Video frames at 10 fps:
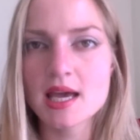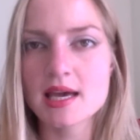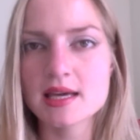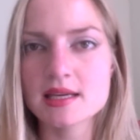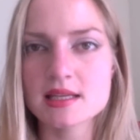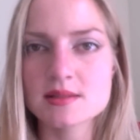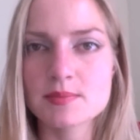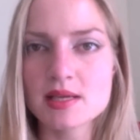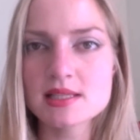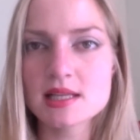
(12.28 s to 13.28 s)
and it's
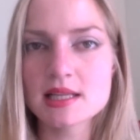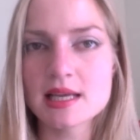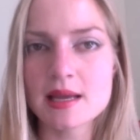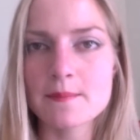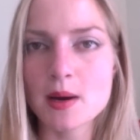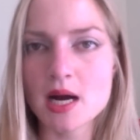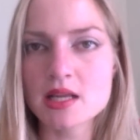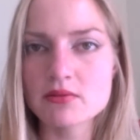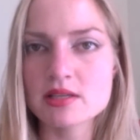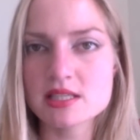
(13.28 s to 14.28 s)
basically a
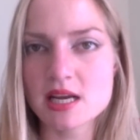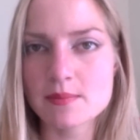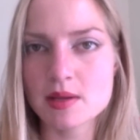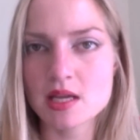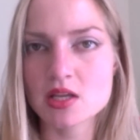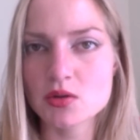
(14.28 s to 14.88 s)
body reshaping,